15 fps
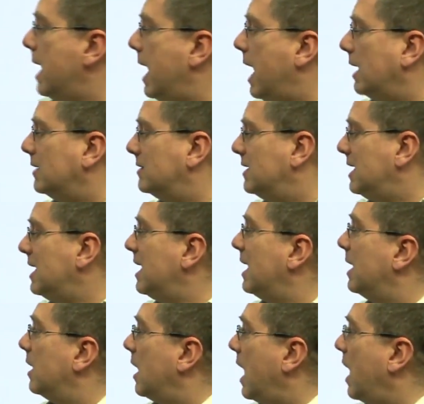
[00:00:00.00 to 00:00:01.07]
And D,
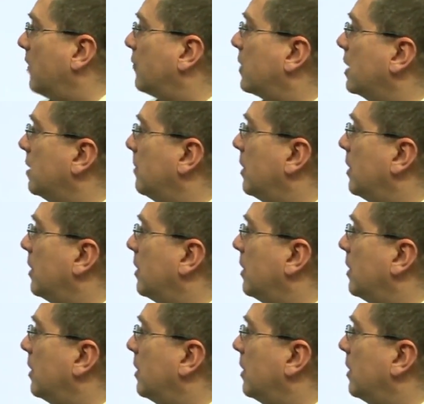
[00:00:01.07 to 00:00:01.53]
African